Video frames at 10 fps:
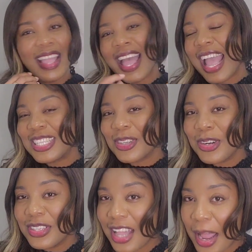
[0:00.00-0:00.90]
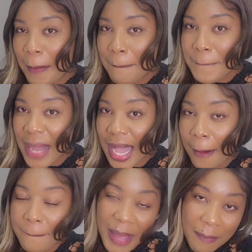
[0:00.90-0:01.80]
I turned on
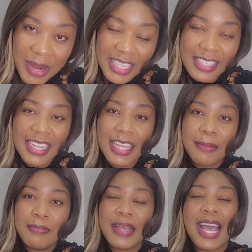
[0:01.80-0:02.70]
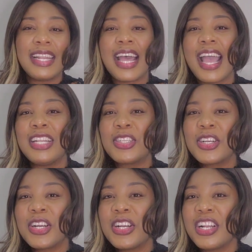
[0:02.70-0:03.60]
membership, and I
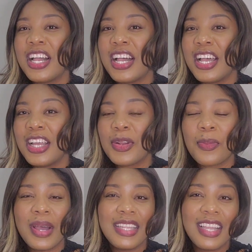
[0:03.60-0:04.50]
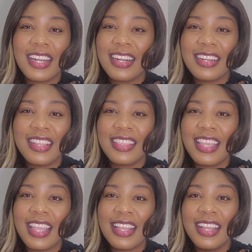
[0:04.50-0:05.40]
turned on what the other little
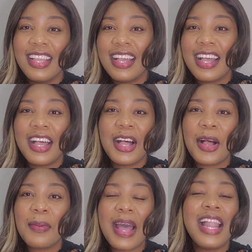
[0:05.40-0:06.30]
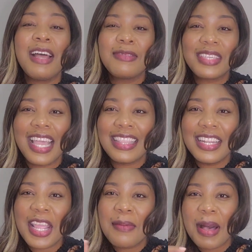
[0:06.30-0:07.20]
thing. I'll have to get the
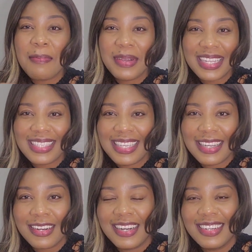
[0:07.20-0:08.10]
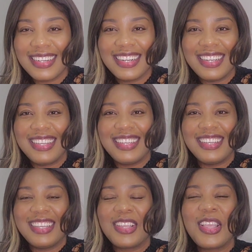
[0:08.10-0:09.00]
name. I'll put it here.
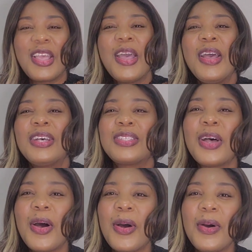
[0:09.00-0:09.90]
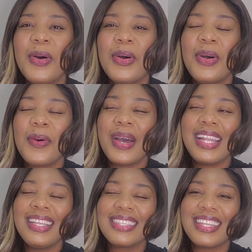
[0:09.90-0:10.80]
So
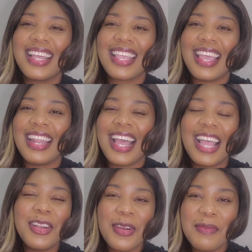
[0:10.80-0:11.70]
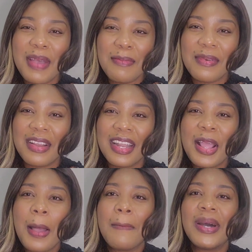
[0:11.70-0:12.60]
what is it again? I don't remember it.
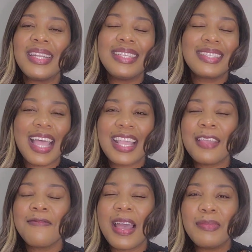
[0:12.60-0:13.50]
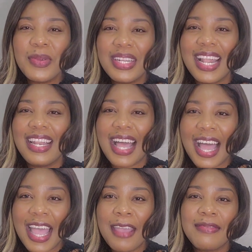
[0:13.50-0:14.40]
But it's like if I'm doing a
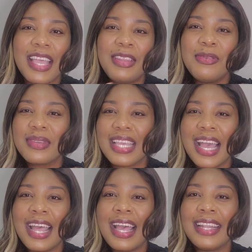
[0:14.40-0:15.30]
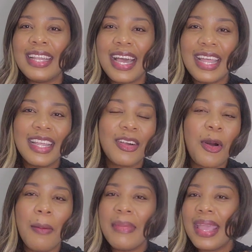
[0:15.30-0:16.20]
live, then you can add a
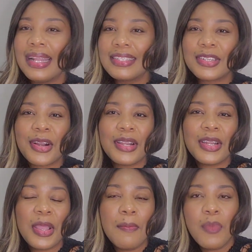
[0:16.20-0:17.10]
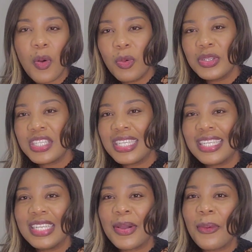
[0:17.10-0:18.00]
comment or the
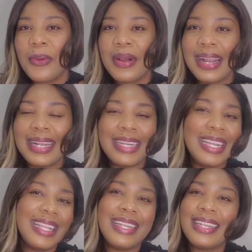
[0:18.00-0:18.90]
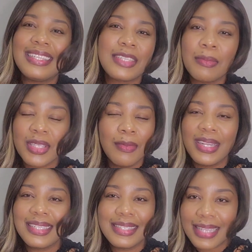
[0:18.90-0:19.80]
emoji or some
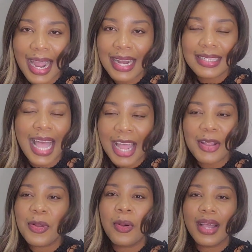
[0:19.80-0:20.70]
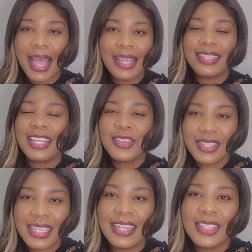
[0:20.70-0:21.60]
of the stars. I don't know, guys. I
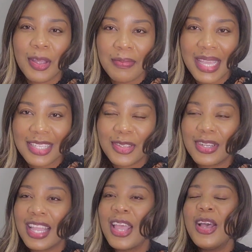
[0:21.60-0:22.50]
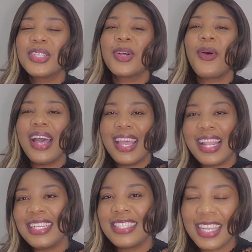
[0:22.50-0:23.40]
just set this up yesterday. So go ahead
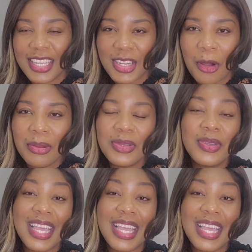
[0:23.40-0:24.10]
and check it out. You